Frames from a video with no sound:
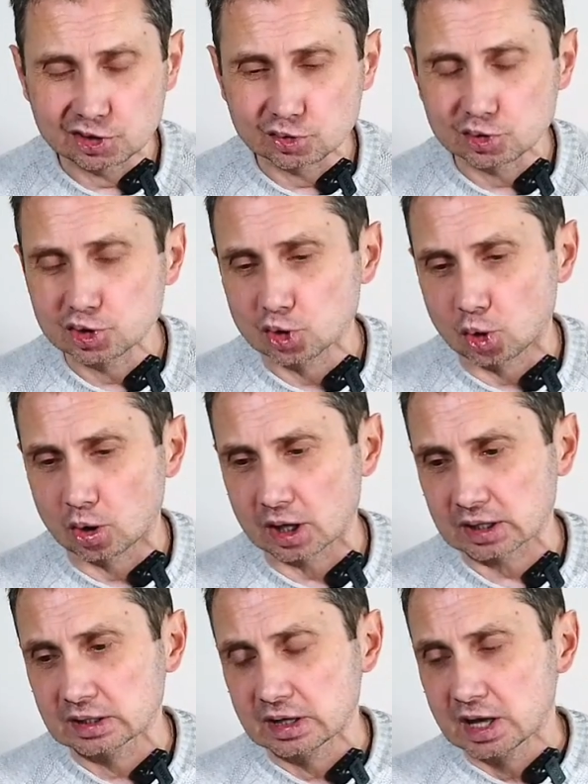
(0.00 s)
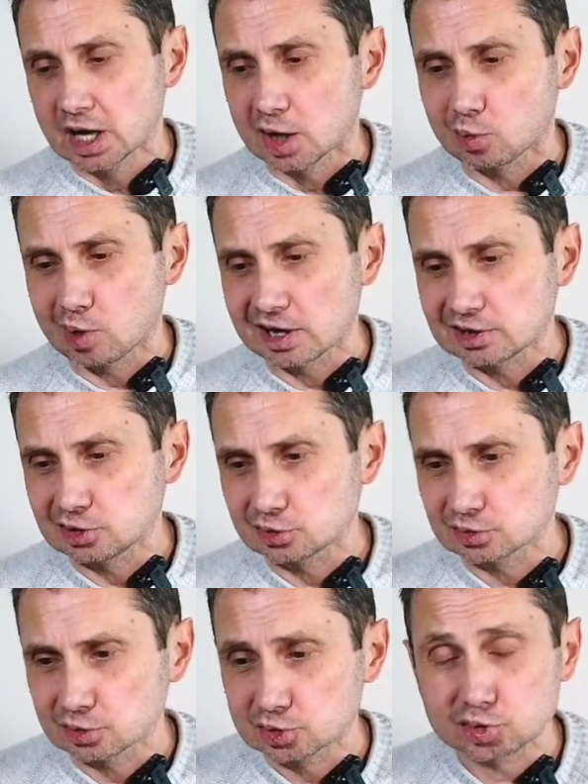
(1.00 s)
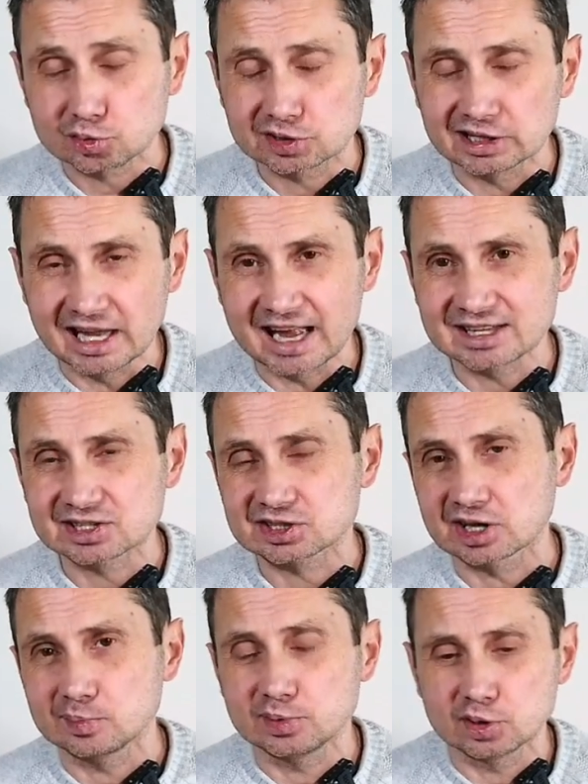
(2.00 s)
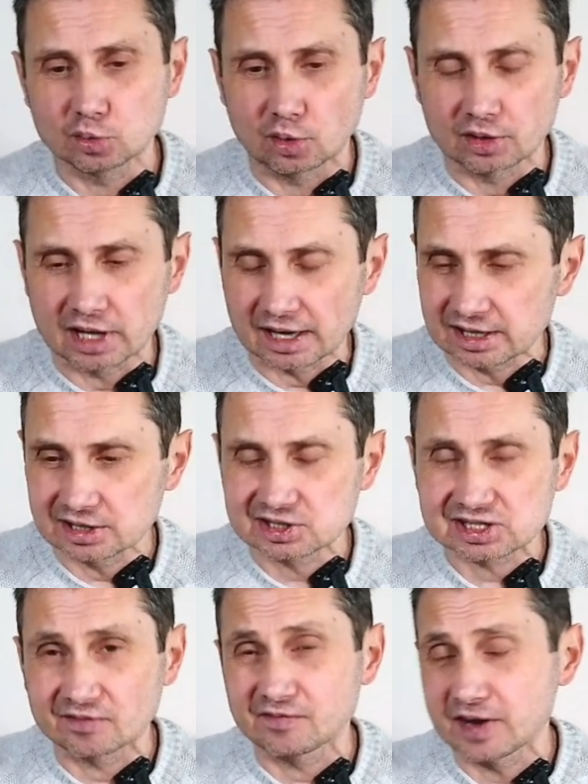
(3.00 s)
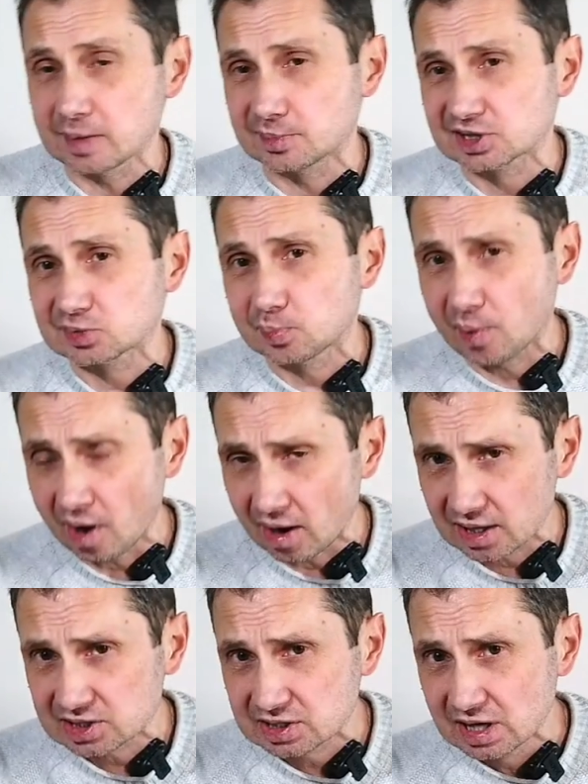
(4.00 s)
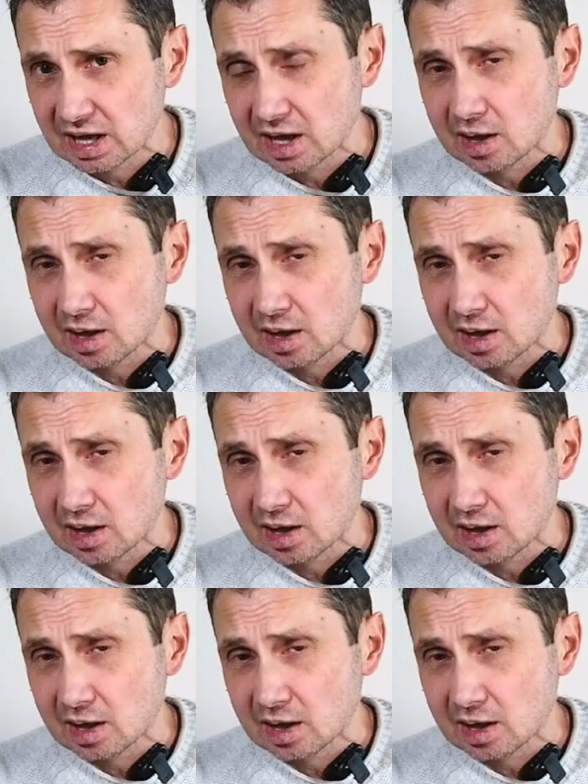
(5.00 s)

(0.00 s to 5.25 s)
in New York. When you shoot landscape, you want to hit some famous parks.